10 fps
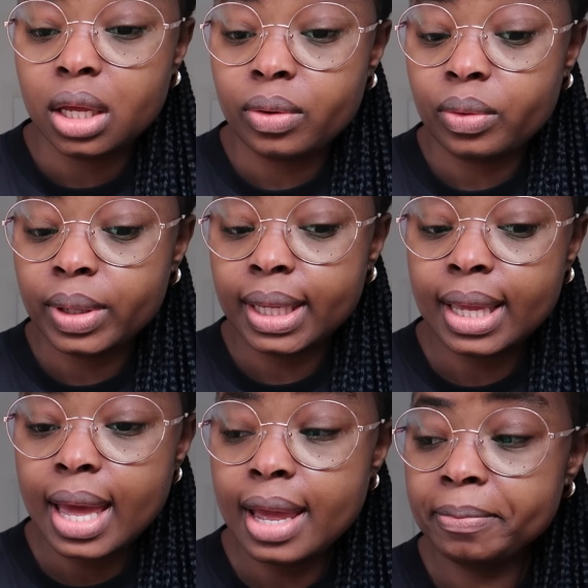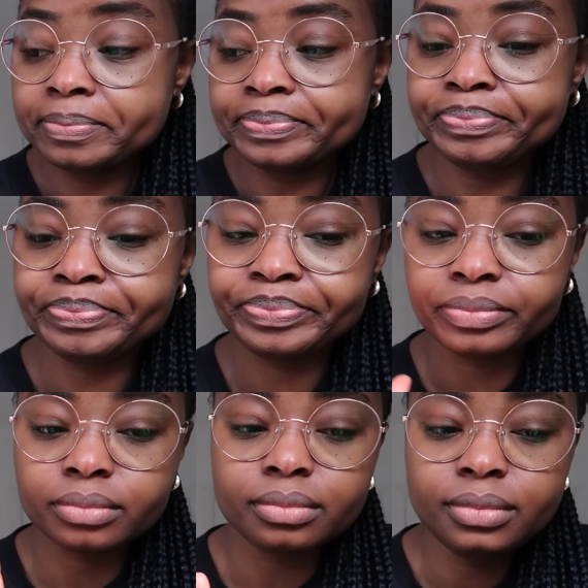Okay.
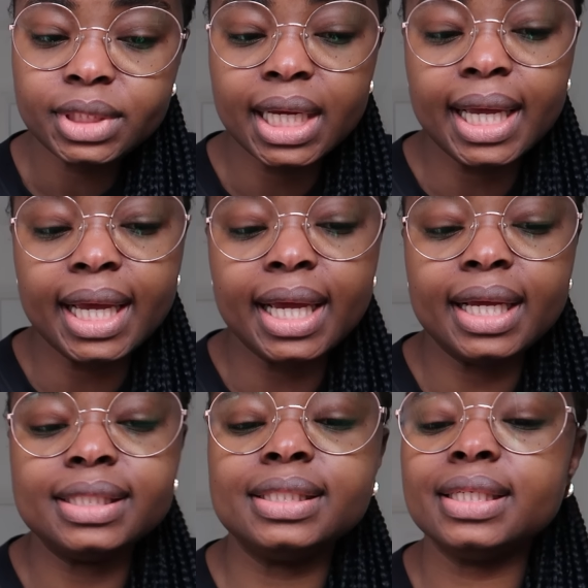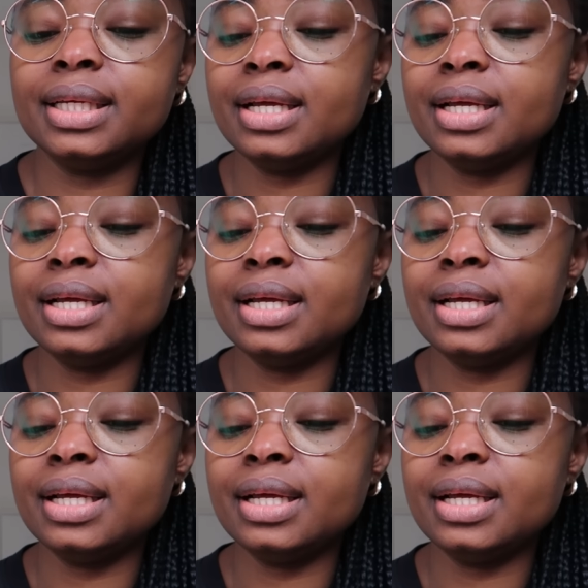And